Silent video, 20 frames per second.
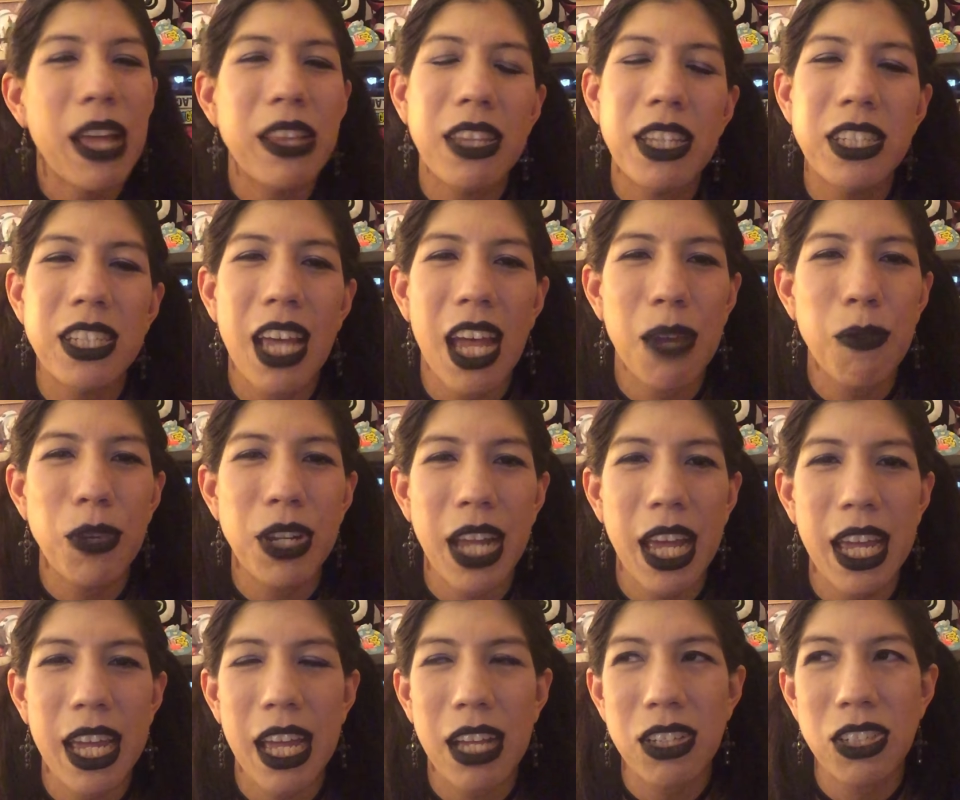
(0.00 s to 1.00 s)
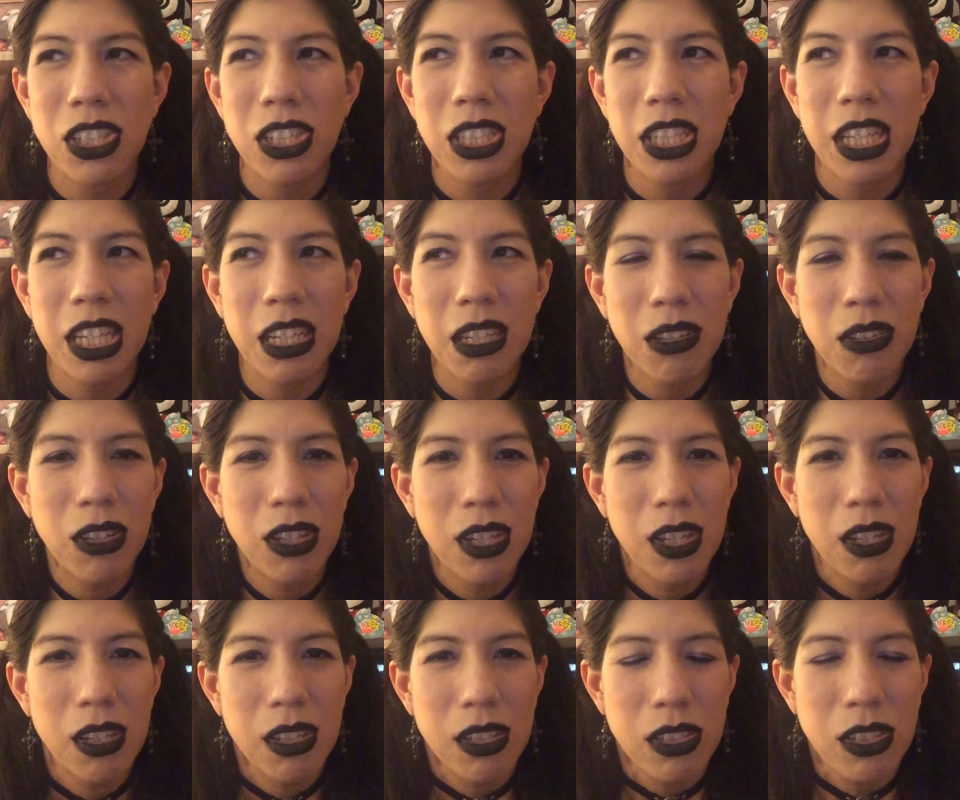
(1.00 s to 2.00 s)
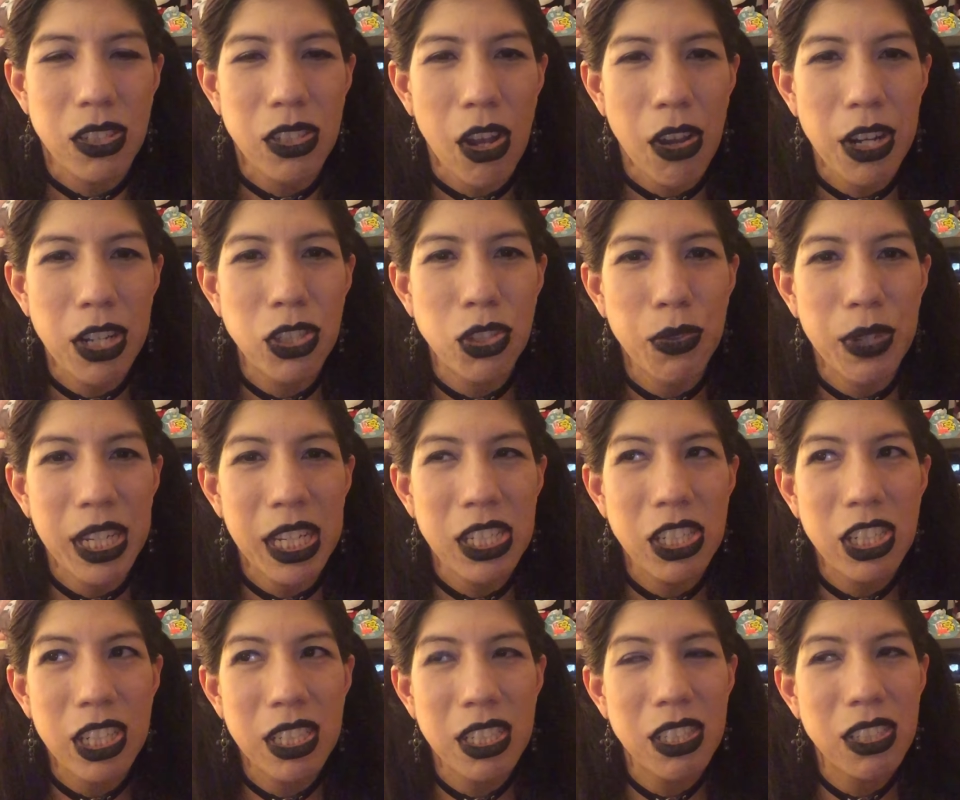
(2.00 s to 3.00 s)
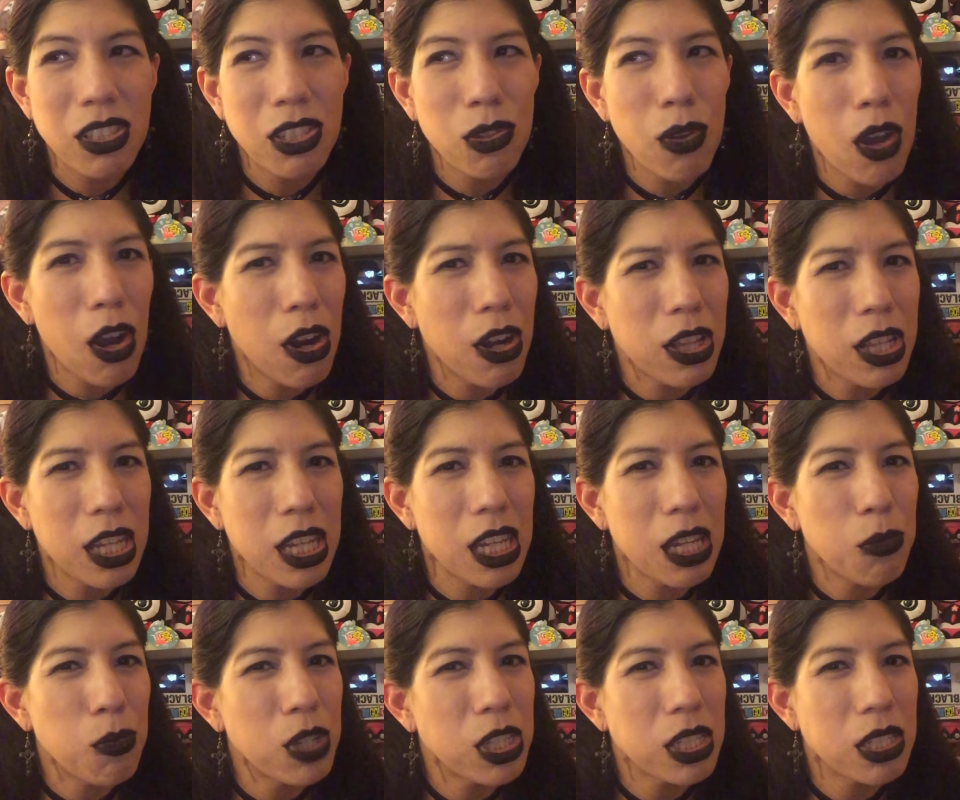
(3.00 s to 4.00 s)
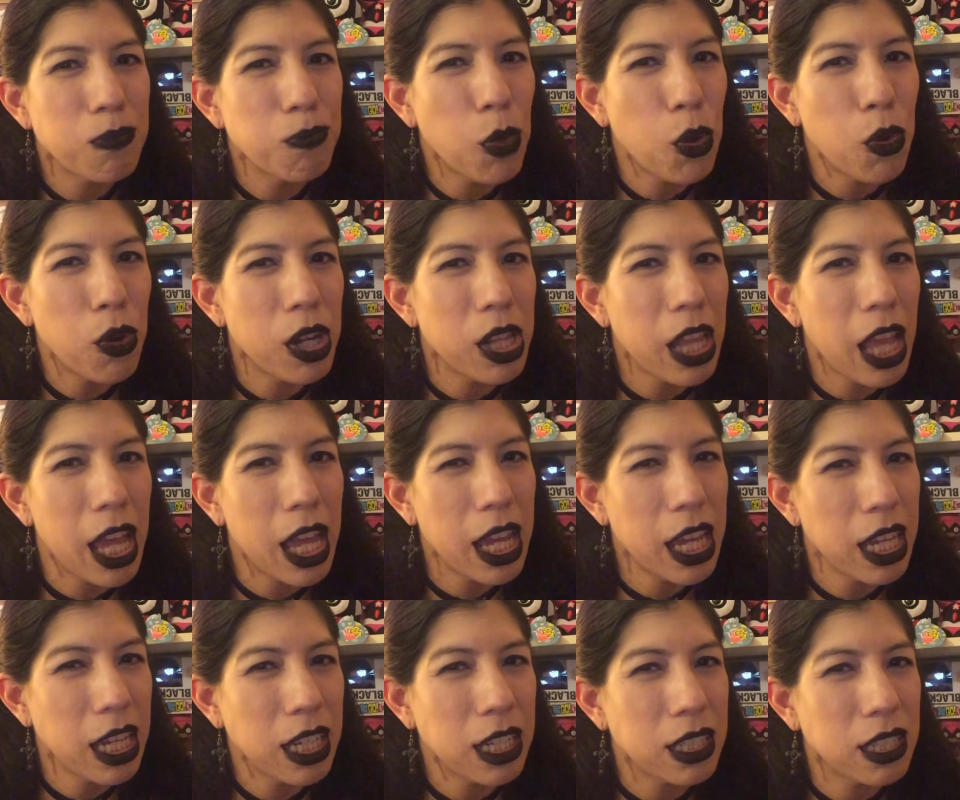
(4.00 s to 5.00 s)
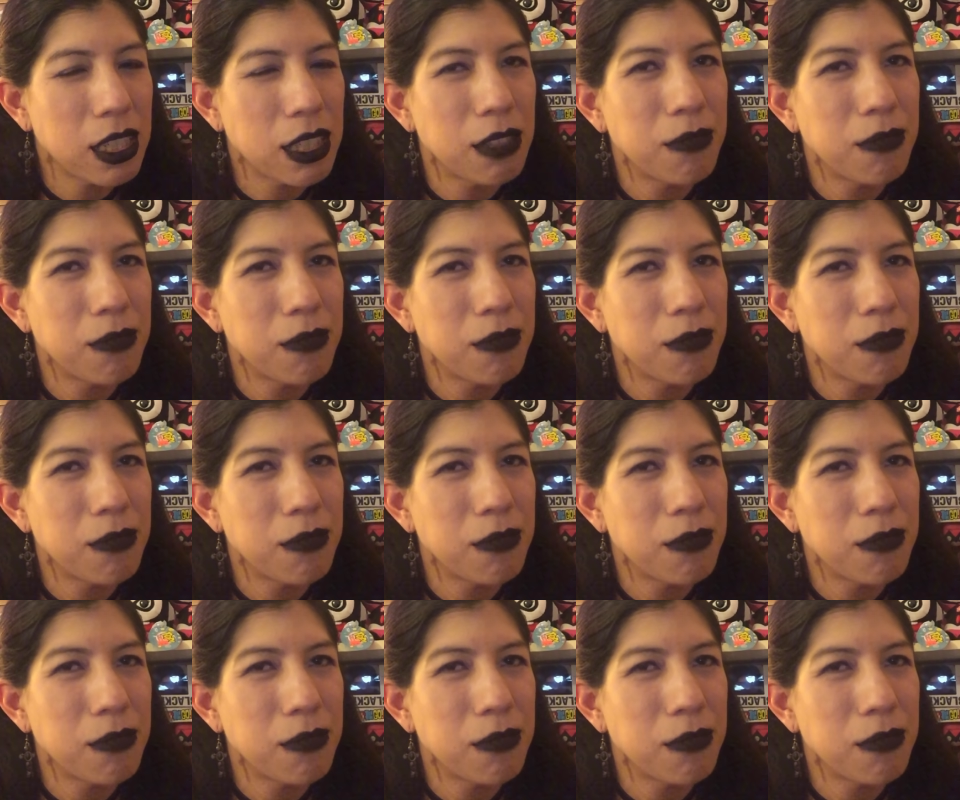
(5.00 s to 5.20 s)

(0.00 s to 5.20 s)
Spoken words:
At the time when I actually started doing Injustice 2 Harley, it was more like